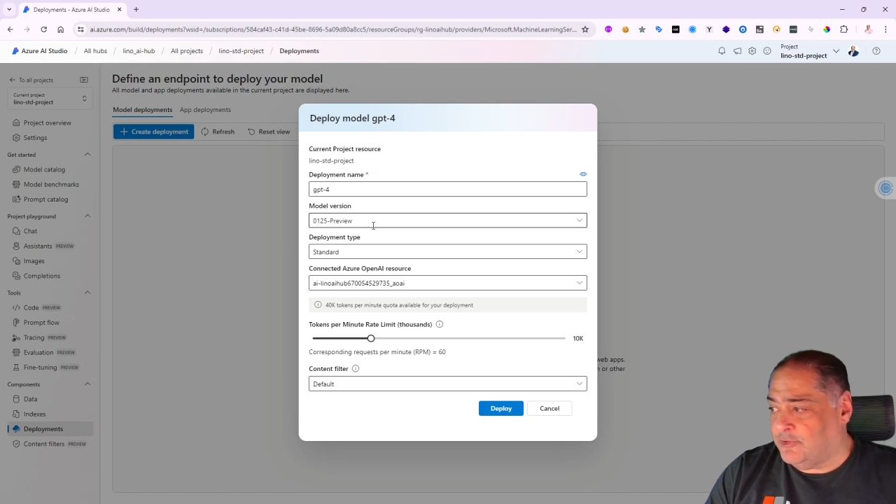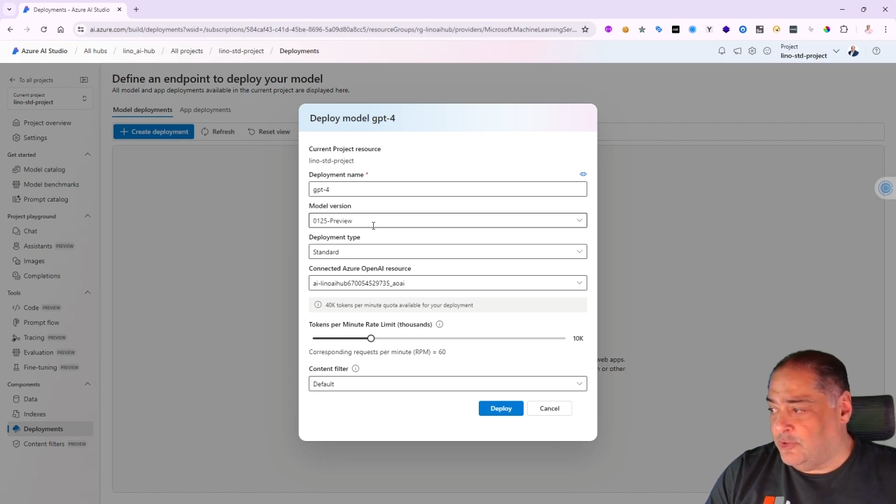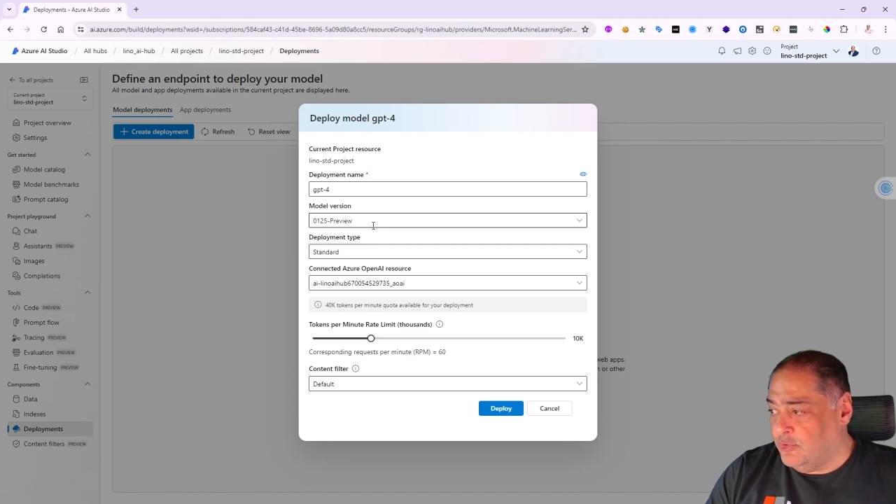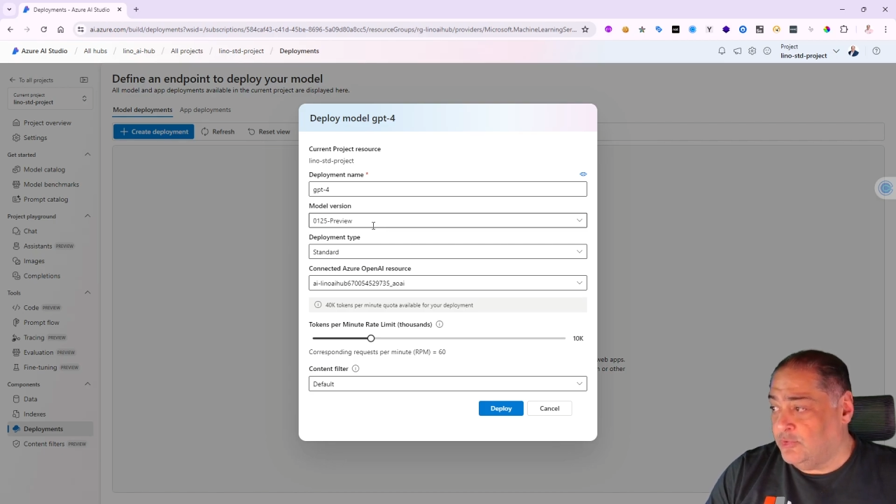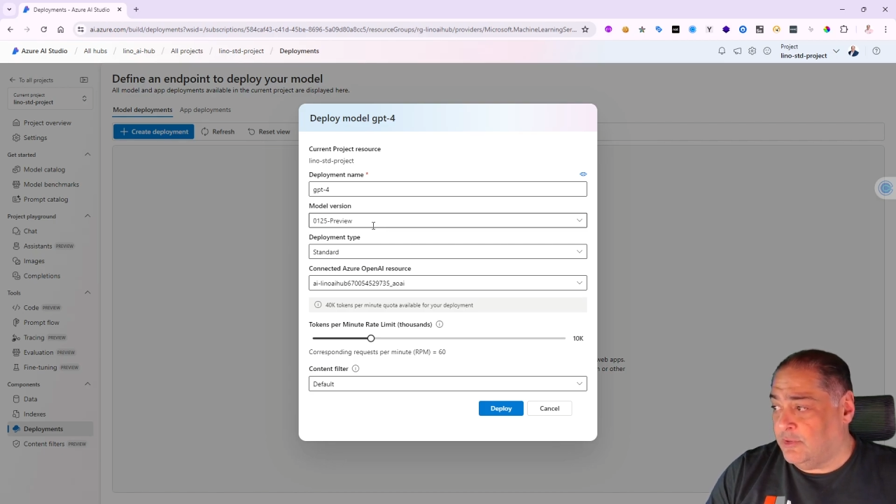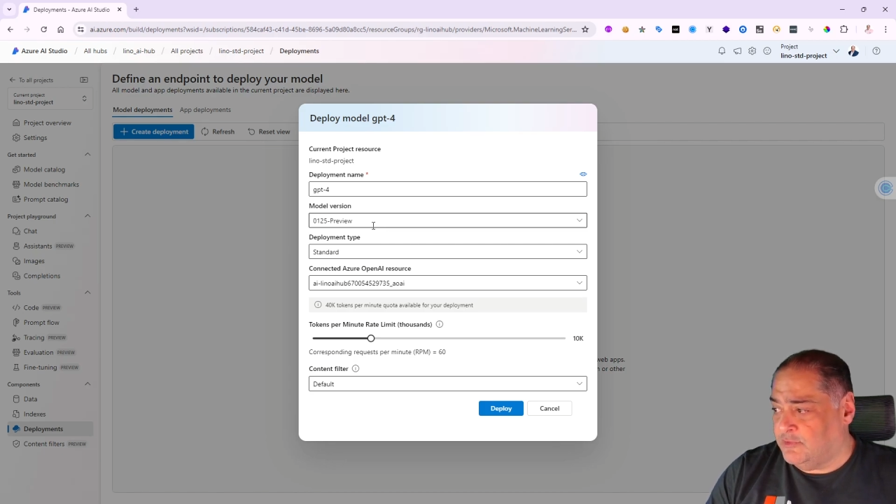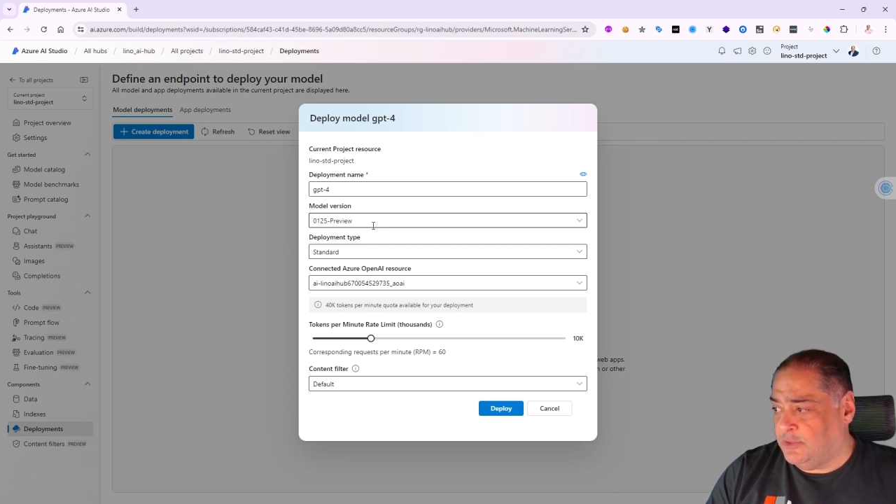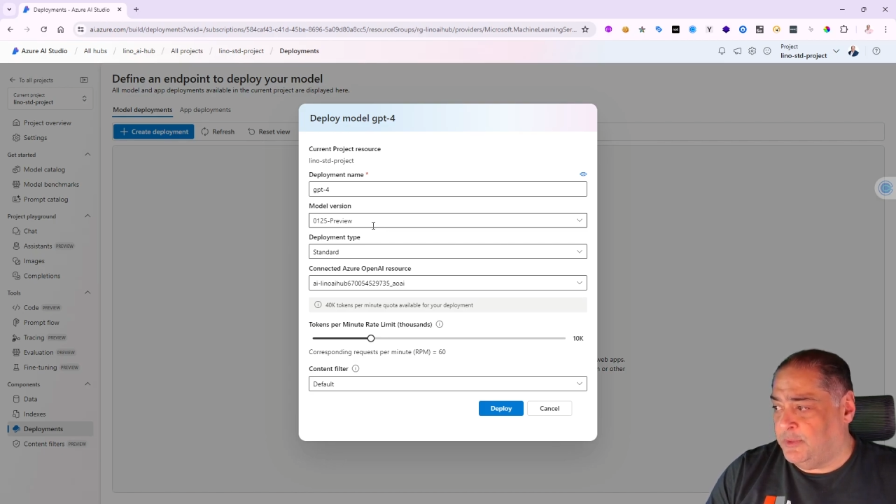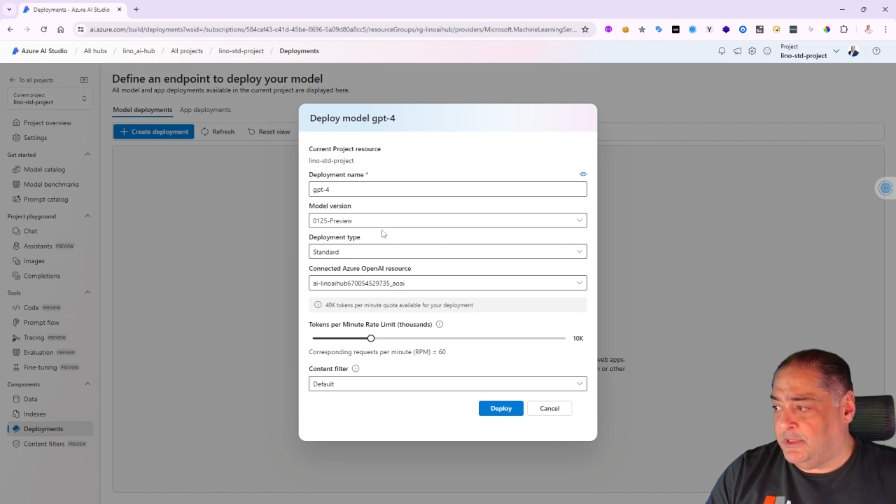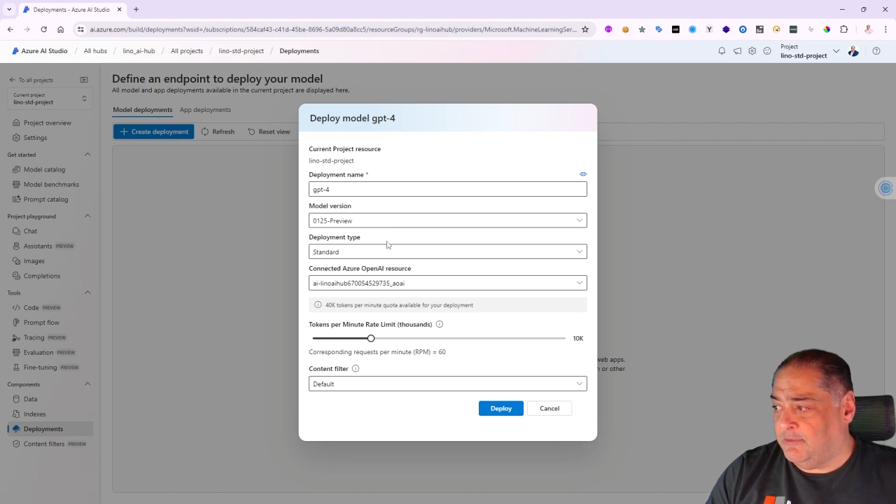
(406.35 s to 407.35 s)
to use of
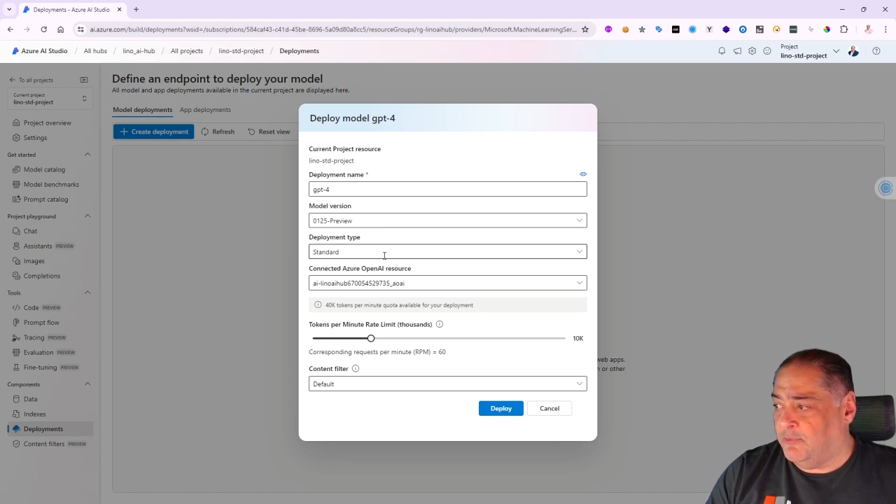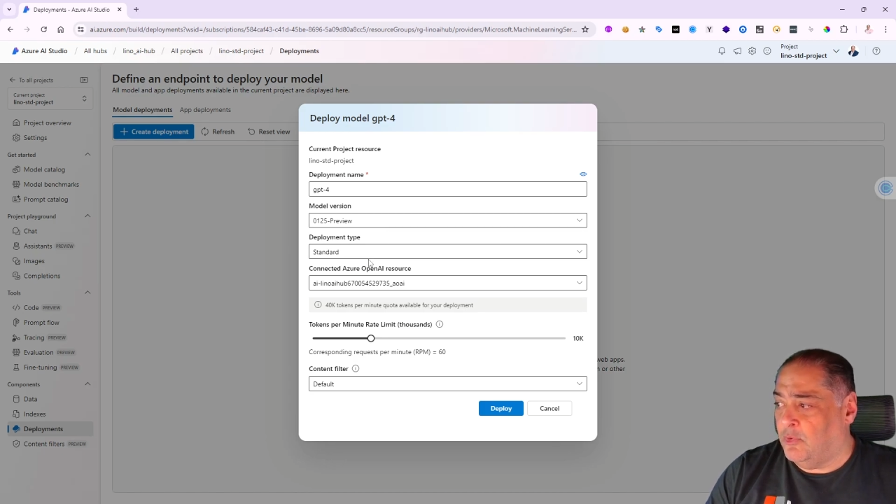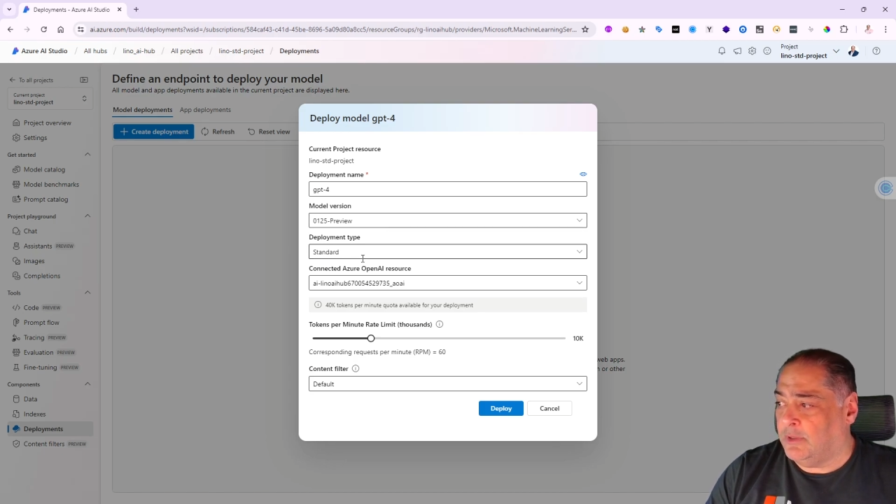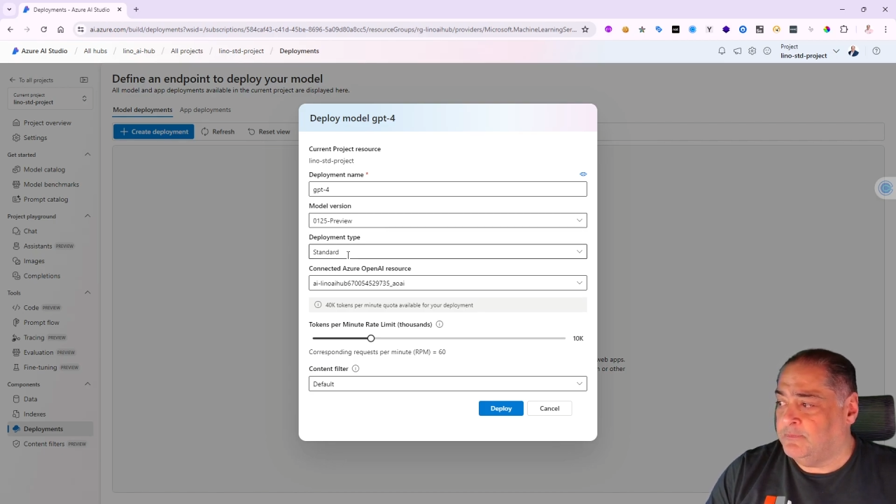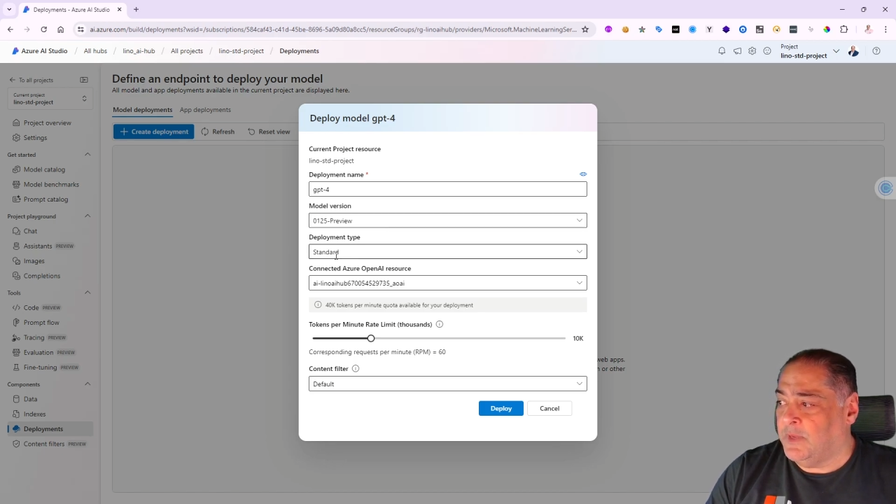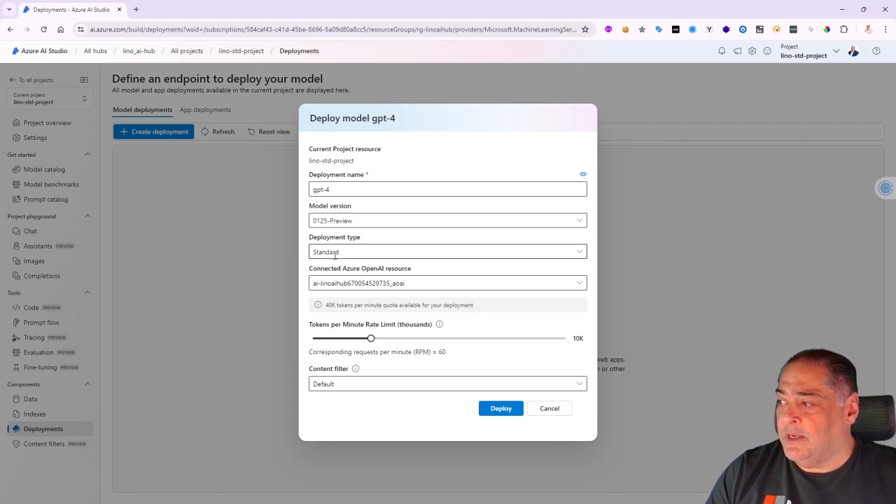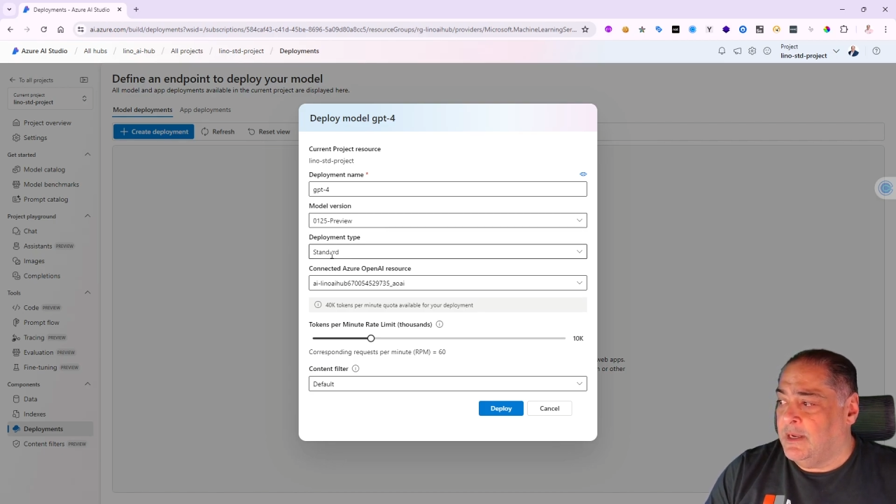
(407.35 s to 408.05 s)
GPT-4.